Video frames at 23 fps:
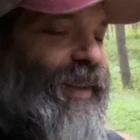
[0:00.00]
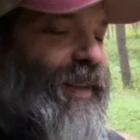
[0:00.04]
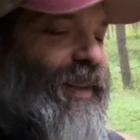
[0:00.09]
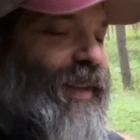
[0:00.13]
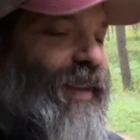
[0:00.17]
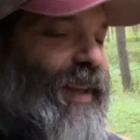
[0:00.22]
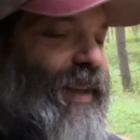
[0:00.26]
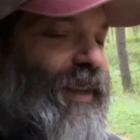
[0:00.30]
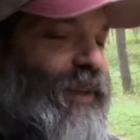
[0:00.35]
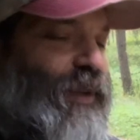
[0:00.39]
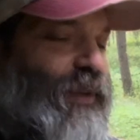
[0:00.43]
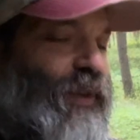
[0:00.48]

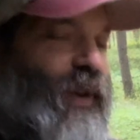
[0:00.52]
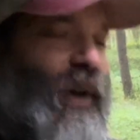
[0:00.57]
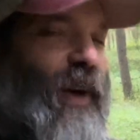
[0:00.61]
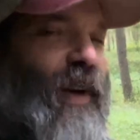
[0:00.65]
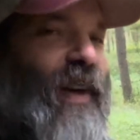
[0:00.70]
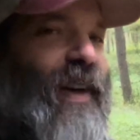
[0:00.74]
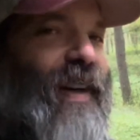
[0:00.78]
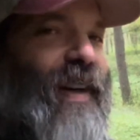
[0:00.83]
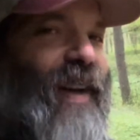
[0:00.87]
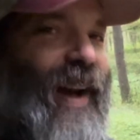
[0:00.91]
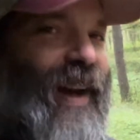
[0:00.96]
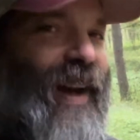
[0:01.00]
he's
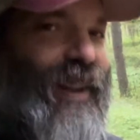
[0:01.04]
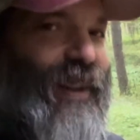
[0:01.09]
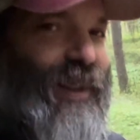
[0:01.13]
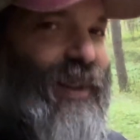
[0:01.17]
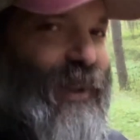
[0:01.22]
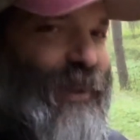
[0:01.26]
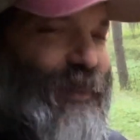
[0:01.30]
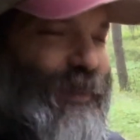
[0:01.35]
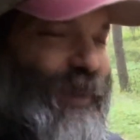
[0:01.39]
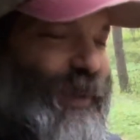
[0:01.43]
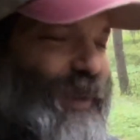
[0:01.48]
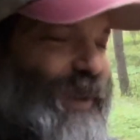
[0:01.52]
very
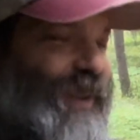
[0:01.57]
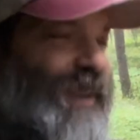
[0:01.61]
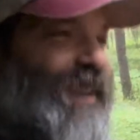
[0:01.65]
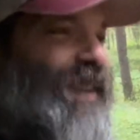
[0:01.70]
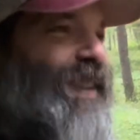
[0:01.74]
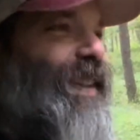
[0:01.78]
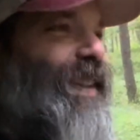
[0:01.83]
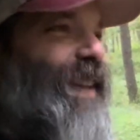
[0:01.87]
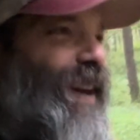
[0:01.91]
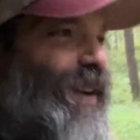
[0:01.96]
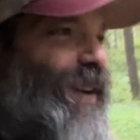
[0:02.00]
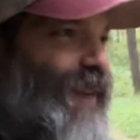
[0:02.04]
knowledgeable
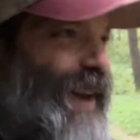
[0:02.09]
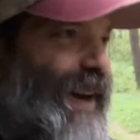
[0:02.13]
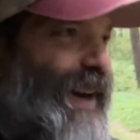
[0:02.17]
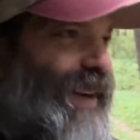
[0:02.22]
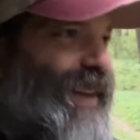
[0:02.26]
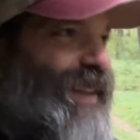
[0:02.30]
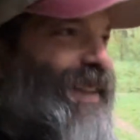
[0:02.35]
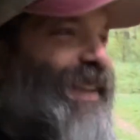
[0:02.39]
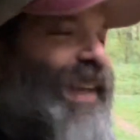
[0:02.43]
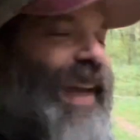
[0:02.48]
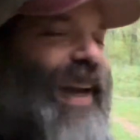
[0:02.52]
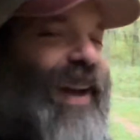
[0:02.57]
about
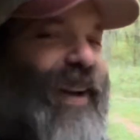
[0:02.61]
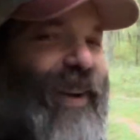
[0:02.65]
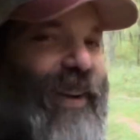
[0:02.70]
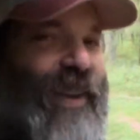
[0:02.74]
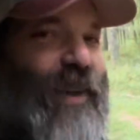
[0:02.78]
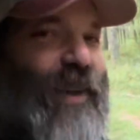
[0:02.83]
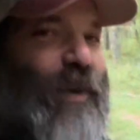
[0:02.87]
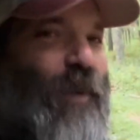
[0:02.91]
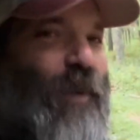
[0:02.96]
Italian